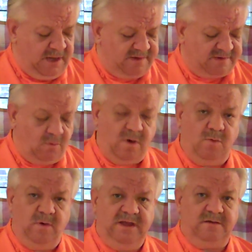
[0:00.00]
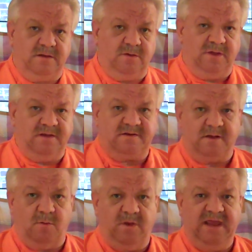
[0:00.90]
And so what we do is
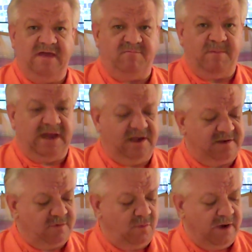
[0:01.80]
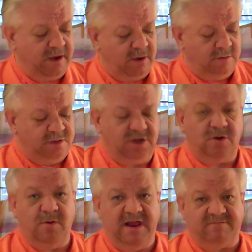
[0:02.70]
we have made it to where you
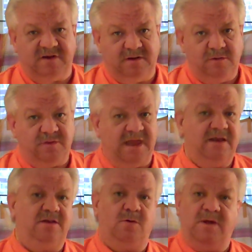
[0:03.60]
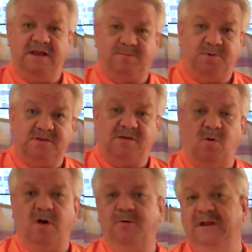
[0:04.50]
don't have to do that. You don't have to put the
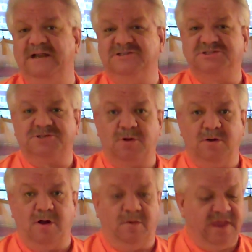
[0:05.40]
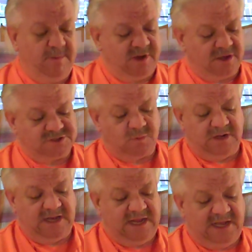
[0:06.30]
water in it, stir and all that, because
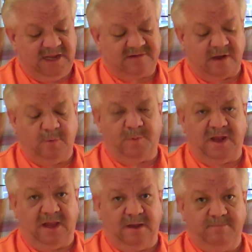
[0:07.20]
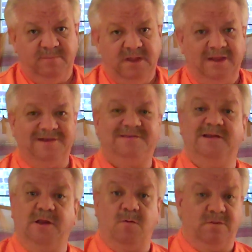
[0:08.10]
when the heat hits our pan,
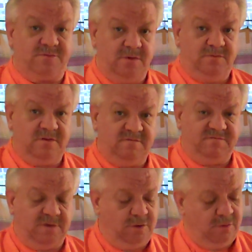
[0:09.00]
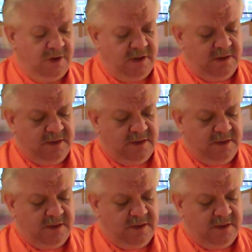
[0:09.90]
instead of going through to the food,